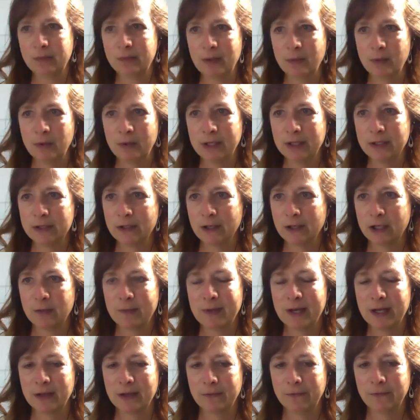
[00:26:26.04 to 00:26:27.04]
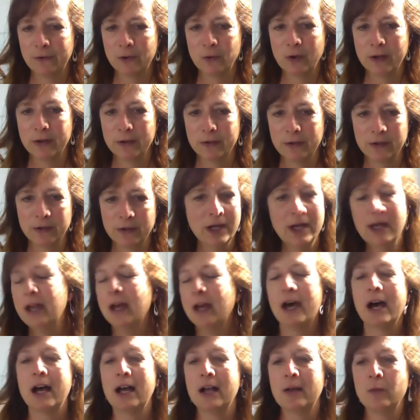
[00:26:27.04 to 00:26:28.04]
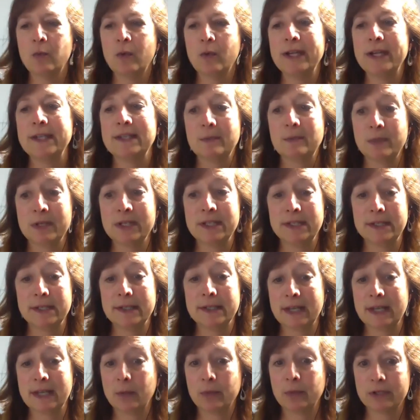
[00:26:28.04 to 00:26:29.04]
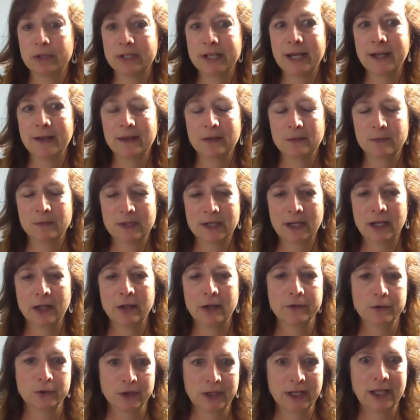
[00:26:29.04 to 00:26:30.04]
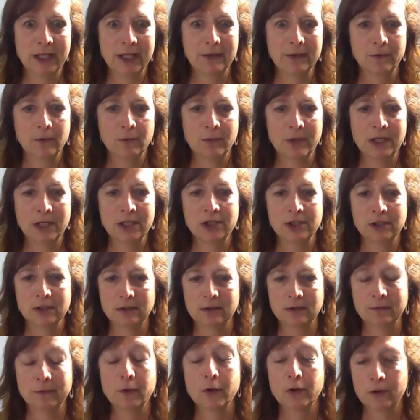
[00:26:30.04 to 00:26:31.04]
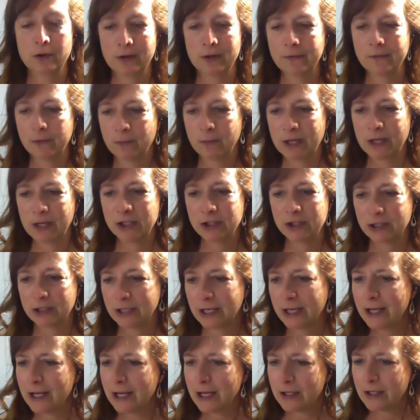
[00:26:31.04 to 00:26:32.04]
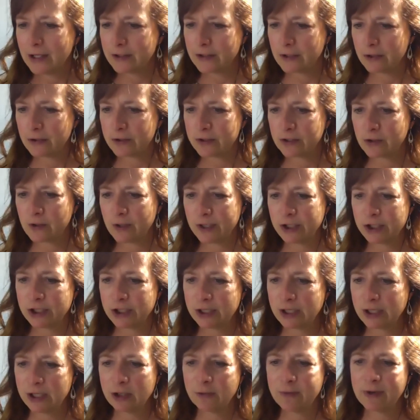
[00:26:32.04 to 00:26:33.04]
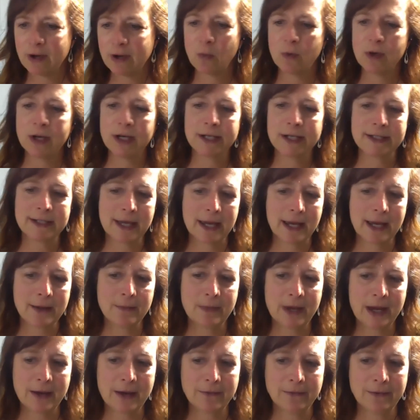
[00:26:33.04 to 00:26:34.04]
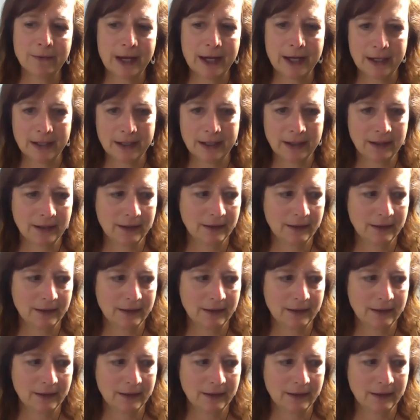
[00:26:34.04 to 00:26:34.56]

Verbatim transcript: maybe we can talk about a few other um, ways that businesses can protect themselves or get information, further information. So there's a question here about what is MFA?